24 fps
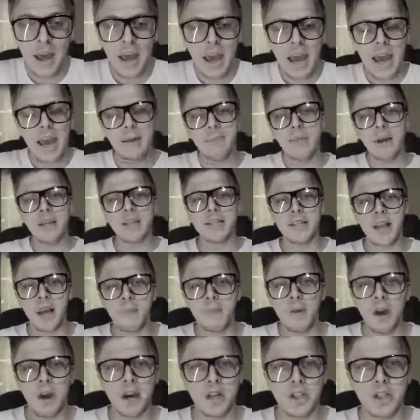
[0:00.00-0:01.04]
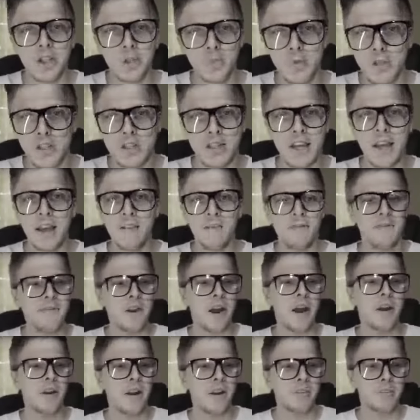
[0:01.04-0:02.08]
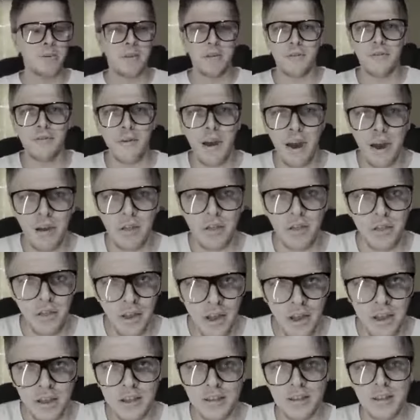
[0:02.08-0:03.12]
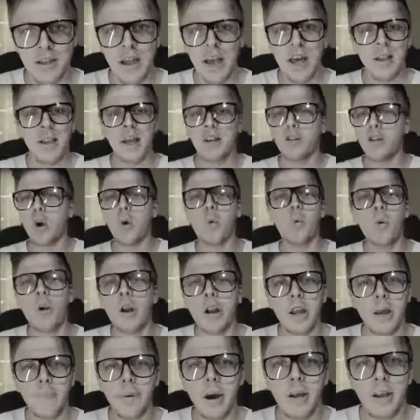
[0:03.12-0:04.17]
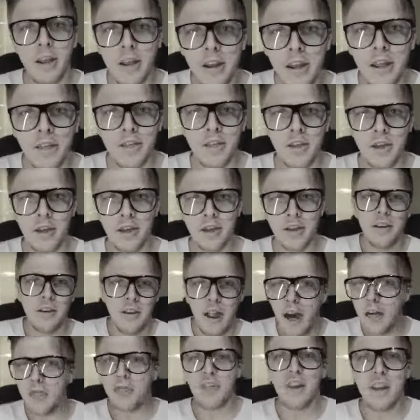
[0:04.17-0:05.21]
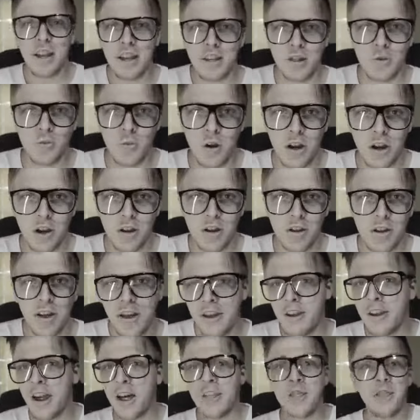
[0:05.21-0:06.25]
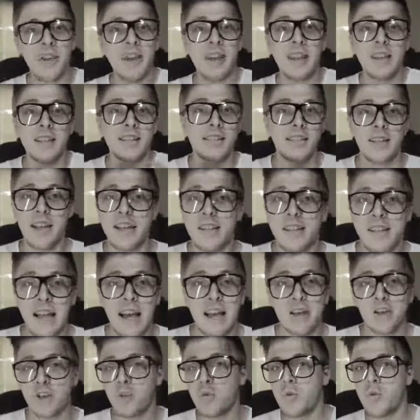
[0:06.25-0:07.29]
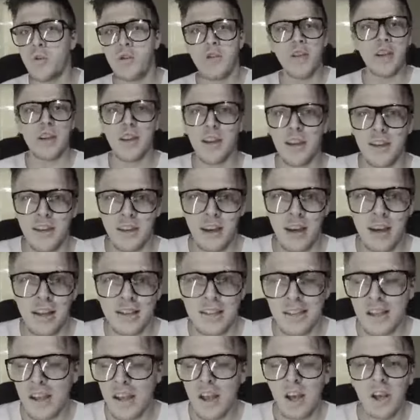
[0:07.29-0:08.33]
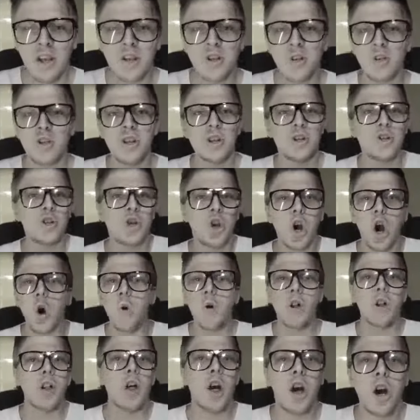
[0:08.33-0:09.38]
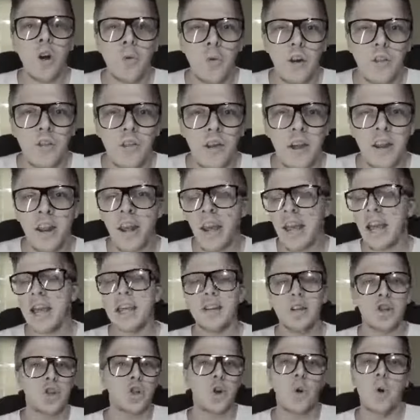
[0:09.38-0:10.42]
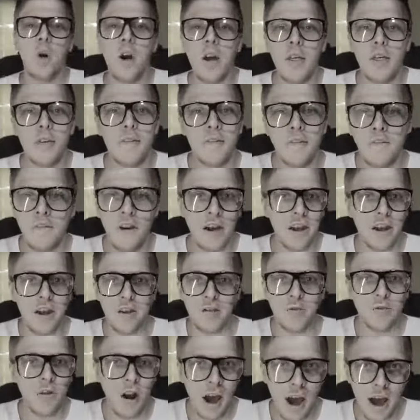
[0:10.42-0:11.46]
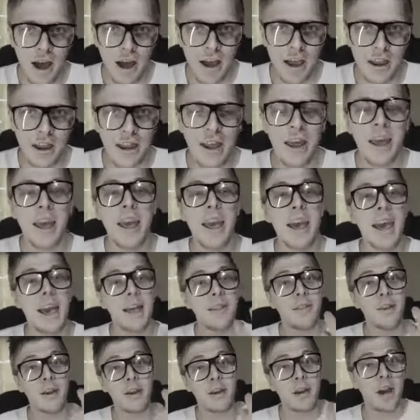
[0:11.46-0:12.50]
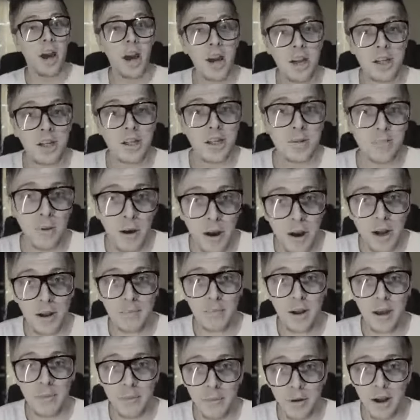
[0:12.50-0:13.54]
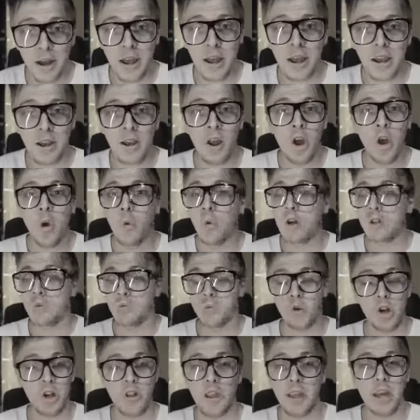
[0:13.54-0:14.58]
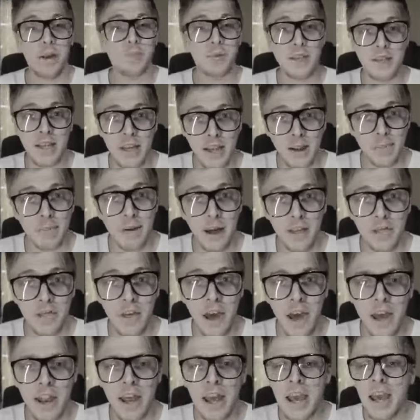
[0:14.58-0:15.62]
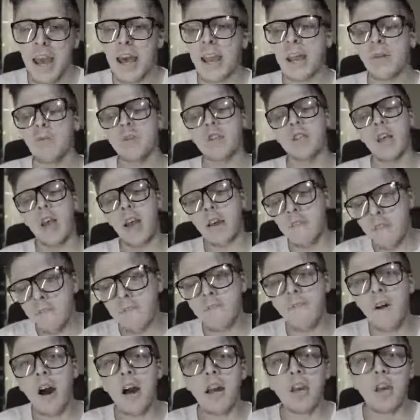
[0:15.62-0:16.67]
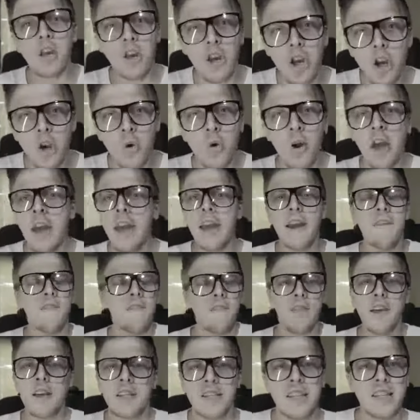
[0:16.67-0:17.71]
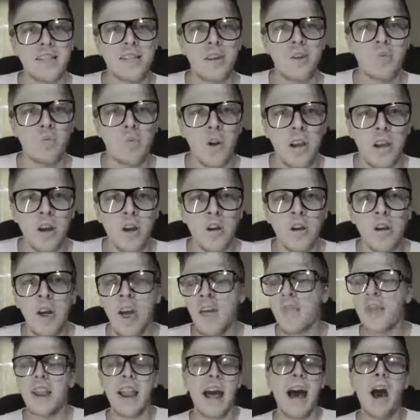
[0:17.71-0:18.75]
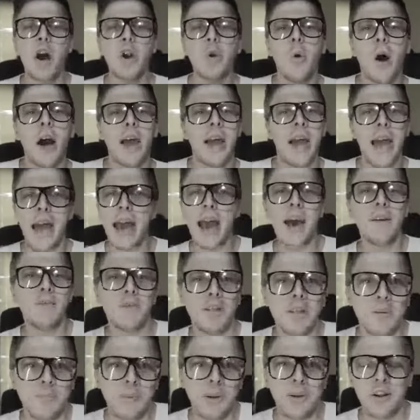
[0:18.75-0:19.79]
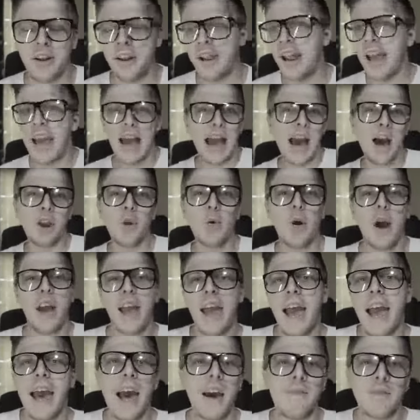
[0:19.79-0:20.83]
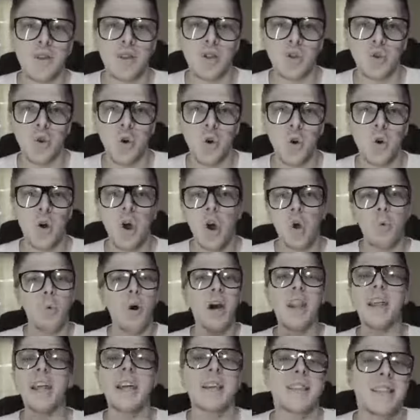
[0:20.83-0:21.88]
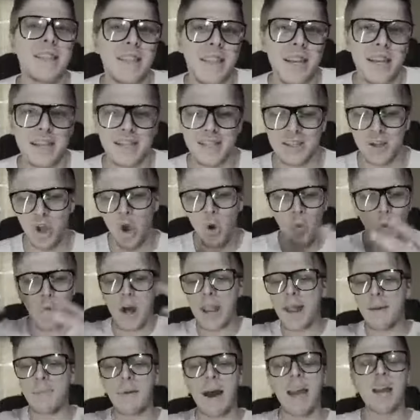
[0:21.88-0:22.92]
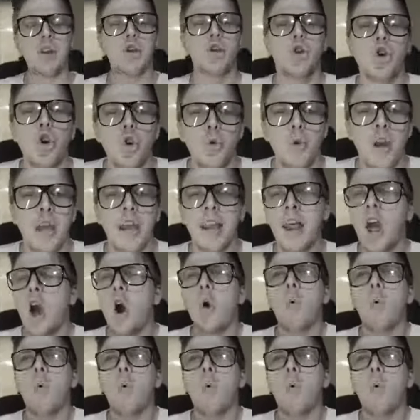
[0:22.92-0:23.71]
And my subconscious was saying very profound things. Like, don't worry about anything. Nothing is real. Nothing exists as you think it does. So just go along with it. Enjoy the fucking ride. And the conscious part of my brain was really upset about that. And he was saying, fuck you. If this isn't real, then how do I have a spirit? How do I have a soul? What is this? What am I doing?